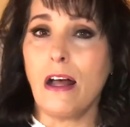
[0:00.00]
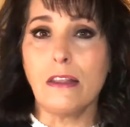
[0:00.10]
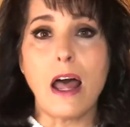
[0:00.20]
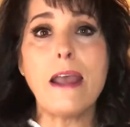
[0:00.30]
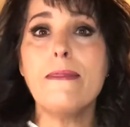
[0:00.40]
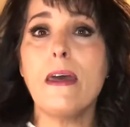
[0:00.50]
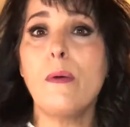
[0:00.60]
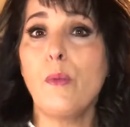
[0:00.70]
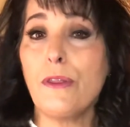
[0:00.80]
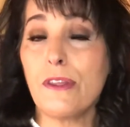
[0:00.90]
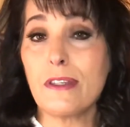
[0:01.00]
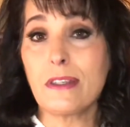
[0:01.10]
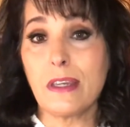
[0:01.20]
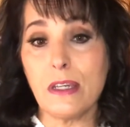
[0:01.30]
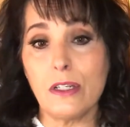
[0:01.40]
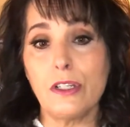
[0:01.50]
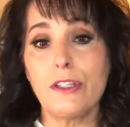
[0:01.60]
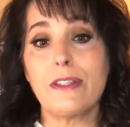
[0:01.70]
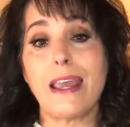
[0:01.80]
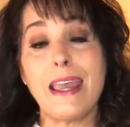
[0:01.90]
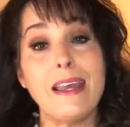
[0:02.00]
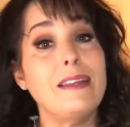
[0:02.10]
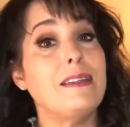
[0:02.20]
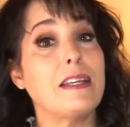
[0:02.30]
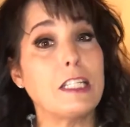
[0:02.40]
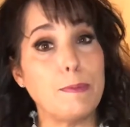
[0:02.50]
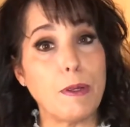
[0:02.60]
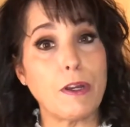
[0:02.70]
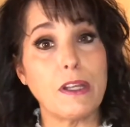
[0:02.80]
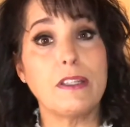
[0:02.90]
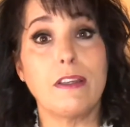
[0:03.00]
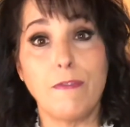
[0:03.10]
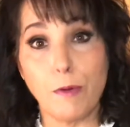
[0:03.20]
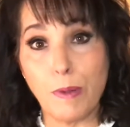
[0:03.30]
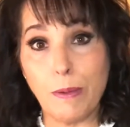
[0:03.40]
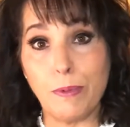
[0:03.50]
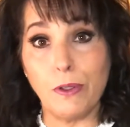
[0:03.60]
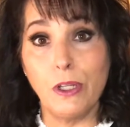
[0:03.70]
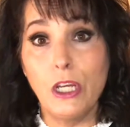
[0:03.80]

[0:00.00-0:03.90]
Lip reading: align them with the skills and experience of your people.